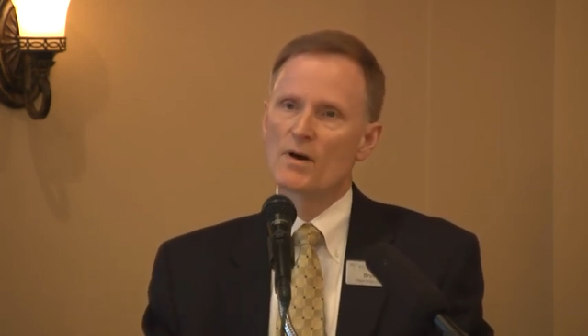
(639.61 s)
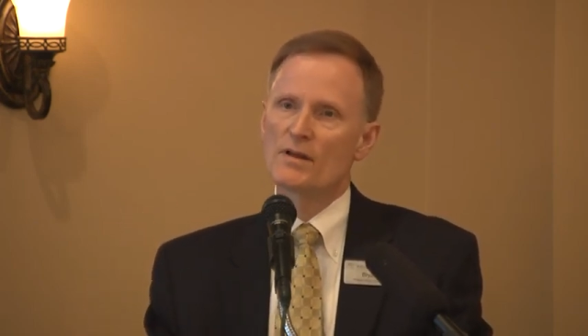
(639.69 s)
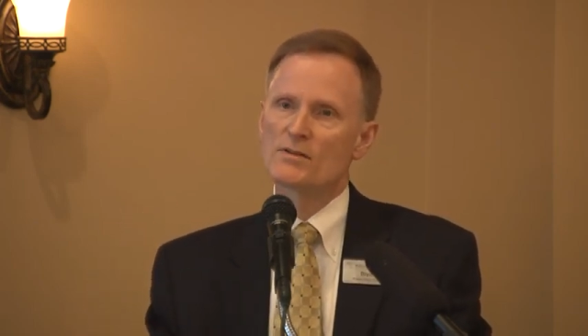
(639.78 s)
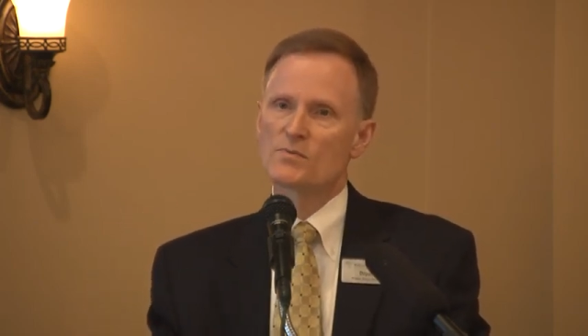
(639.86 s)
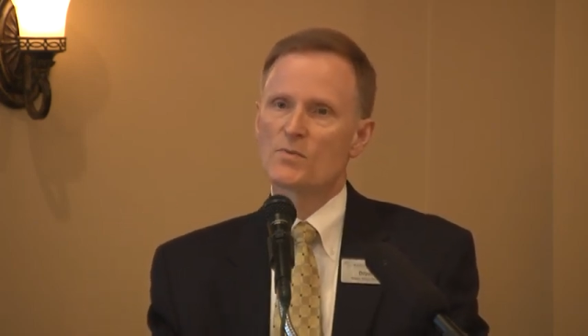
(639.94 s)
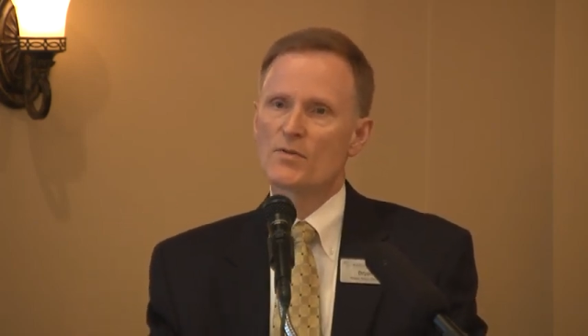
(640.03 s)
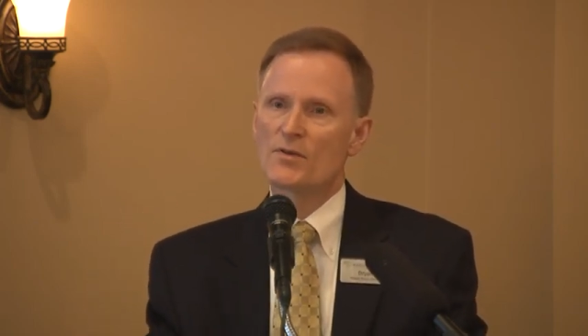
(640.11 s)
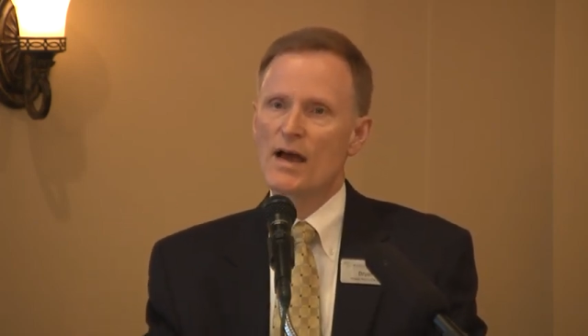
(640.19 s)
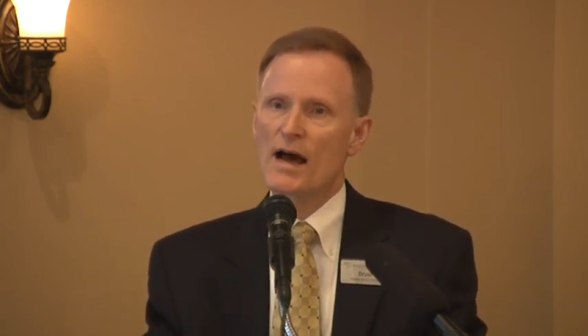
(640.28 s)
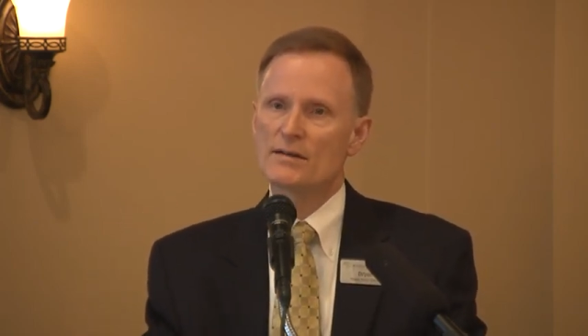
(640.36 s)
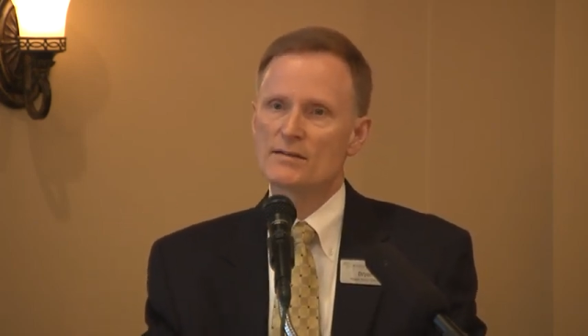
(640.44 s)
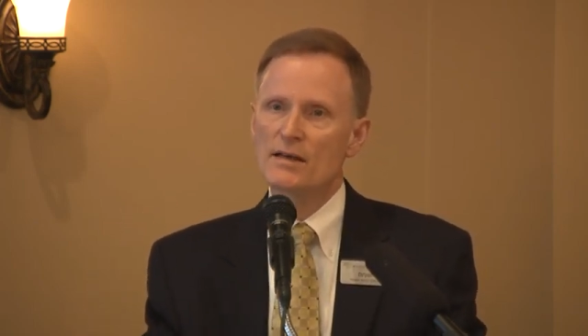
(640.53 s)
but it's with the
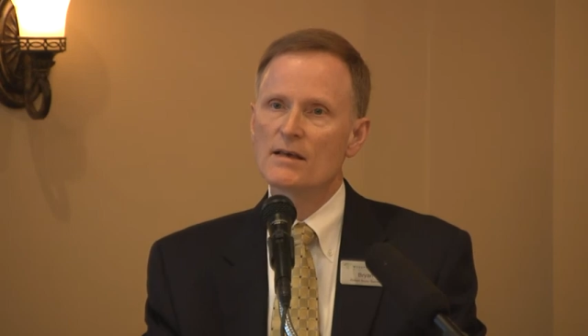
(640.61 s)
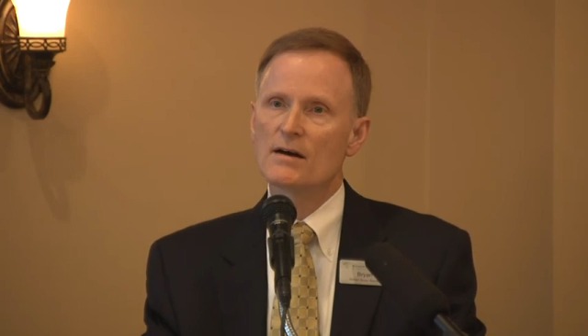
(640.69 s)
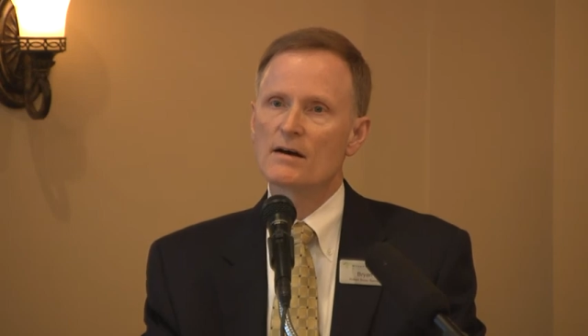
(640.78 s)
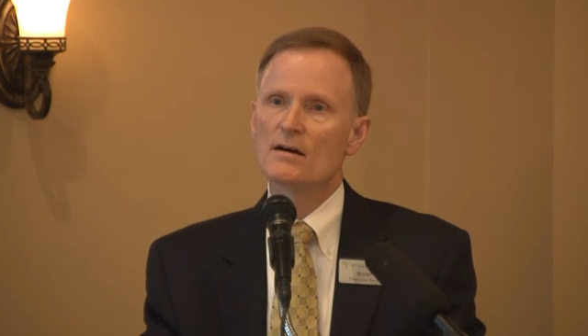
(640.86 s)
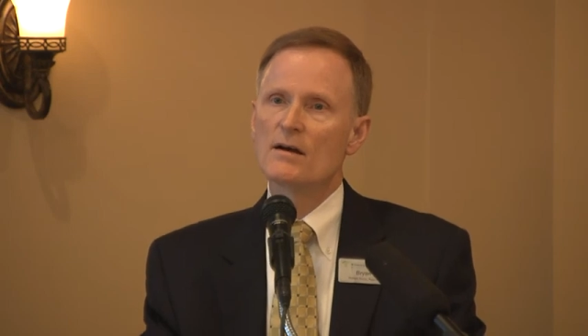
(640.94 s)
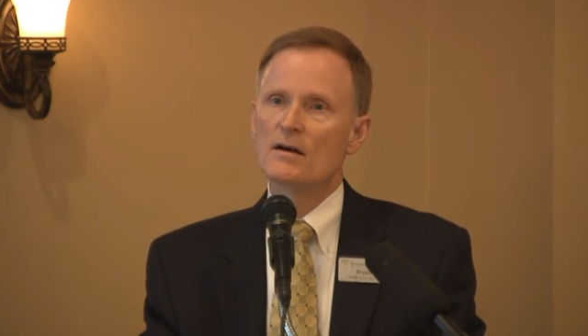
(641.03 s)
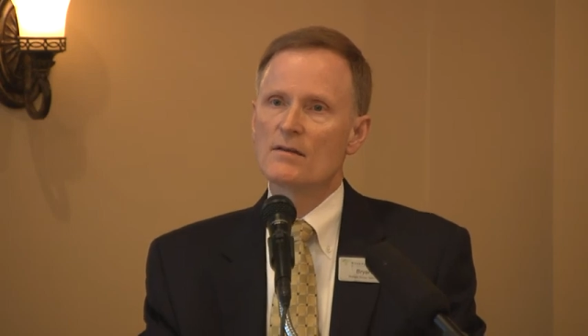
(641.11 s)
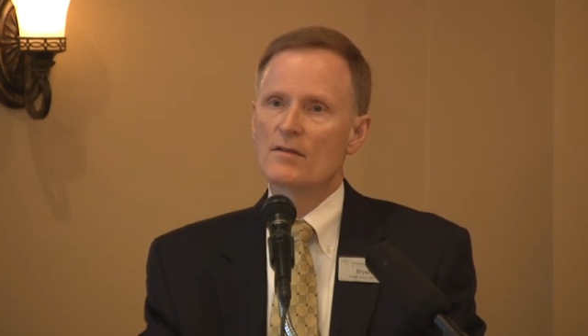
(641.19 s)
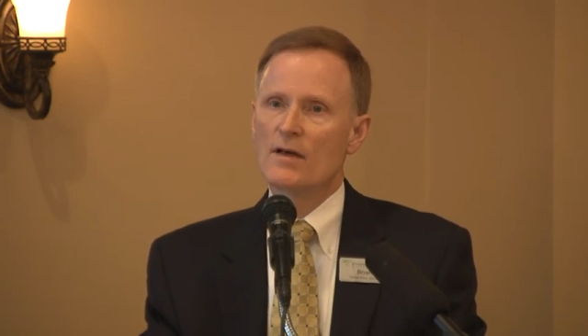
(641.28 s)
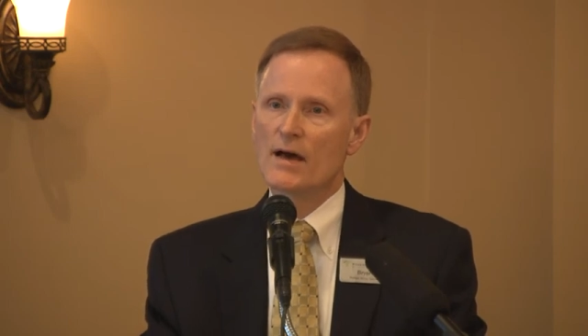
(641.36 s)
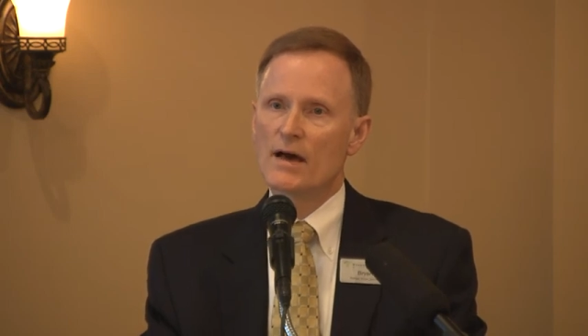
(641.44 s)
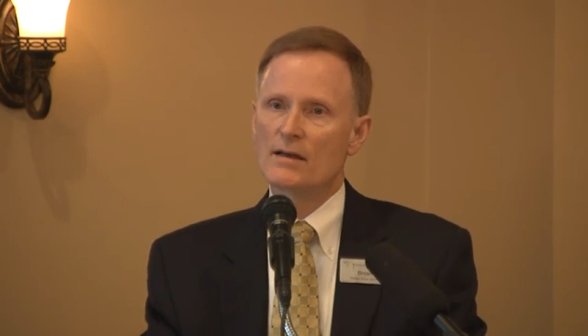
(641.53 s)
idea
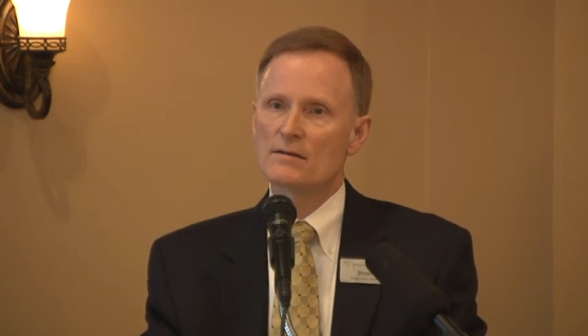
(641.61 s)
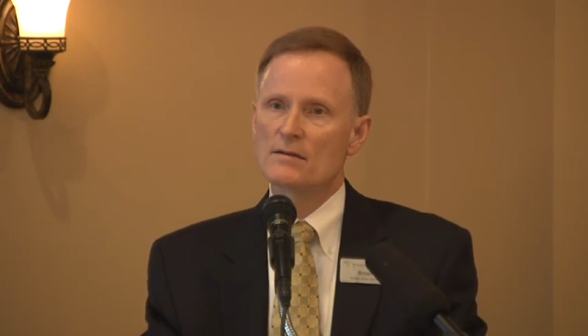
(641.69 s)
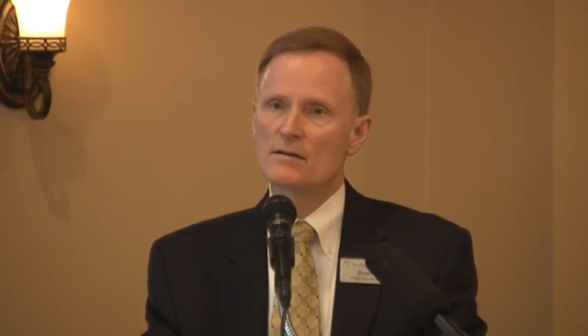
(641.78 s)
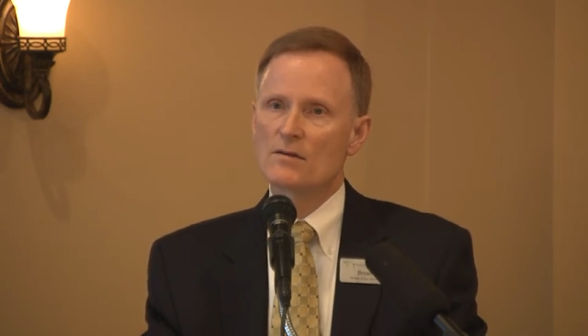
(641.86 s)
that